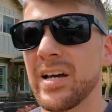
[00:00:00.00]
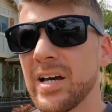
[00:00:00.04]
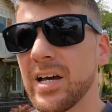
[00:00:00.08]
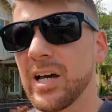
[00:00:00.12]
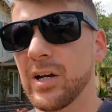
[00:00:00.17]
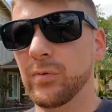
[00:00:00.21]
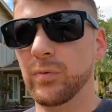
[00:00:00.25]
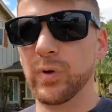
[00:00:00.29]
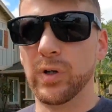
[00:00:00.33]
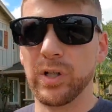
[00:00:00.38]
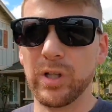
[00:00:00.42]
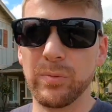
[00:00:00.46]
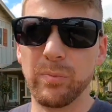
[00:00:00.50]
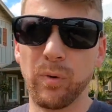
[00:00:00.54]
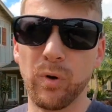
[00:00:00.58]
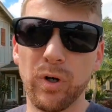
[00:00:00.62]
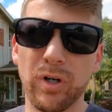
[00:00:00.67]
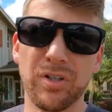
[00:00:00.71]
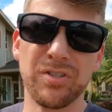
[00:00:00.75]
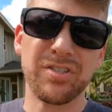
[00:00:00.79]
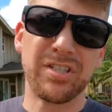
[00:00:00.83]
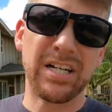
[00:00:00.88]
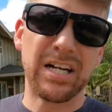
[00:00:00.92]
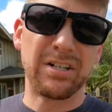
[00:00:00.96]
It really
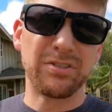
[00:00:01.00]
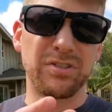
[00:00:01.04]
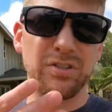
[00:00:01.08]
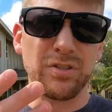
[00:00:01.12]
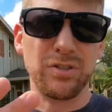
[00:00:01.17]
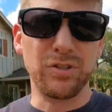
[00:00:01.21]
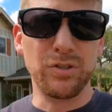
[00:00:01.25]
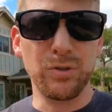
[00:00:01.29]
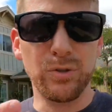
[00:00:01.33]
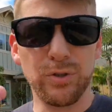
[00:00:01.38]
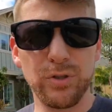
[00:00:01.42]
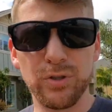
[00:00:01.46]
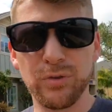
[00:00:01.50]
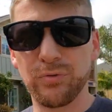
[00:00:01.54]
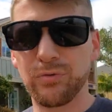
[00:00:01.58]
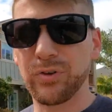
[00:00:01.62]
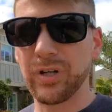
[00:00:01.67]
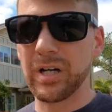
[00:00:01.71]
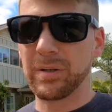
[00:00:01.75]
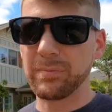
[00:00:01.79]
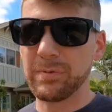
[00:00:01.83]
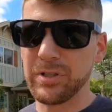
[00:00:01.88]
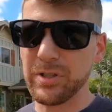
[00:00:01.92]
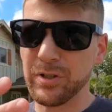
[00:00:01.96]
boils down to you, your
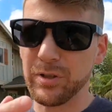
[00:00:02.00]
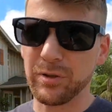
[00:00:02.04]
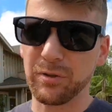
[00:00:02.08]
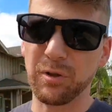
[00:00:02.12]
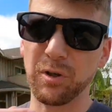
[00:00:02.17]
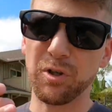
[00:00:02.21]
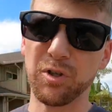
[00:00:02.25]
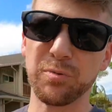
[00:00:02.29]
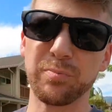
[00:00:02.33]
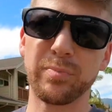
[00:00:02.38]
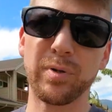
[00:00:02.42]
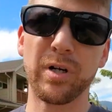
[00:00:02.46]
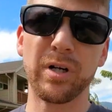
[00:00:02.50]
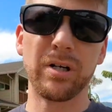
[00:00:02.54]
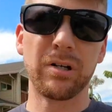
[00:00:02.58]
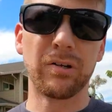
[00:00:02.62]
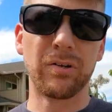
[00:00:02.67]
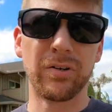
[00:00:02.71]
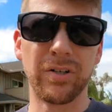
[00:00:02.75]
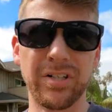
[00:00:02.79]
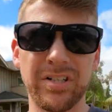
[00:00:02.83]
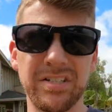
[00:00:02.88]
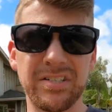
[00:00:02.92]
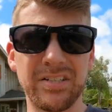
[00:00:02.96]
family, your goals,
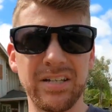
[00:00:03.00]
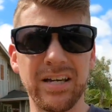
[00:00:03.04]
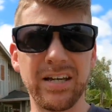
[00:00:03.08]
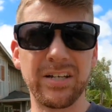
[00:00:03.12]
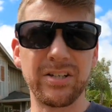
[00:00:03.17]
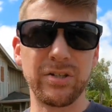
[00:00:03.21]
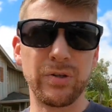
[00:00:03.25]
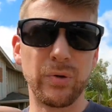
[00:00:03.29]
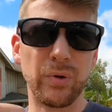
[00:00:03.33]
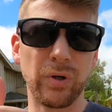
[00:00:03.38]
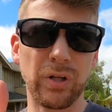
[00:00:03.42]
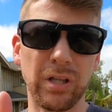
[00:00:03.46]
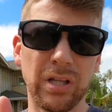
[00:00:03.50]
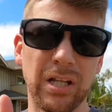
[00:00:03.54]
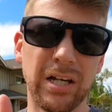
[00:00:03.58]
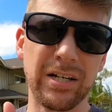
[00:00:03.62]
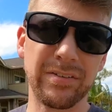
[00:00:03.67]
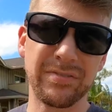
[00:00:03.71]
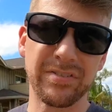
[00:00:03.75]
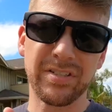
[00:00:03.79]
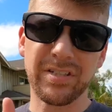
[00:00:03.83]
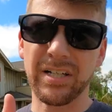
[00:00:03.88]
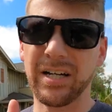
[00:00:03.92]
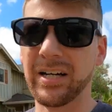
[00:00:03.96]
priorities, and your
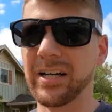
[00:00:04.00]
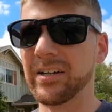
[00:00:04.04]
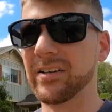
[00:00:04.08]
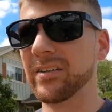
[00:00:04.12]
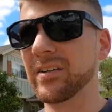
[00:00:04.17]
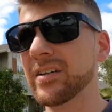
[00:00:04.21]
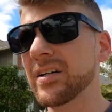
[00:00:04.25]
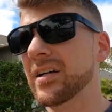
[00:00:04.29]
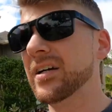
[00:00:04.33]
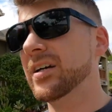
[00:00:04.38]
lifestyle.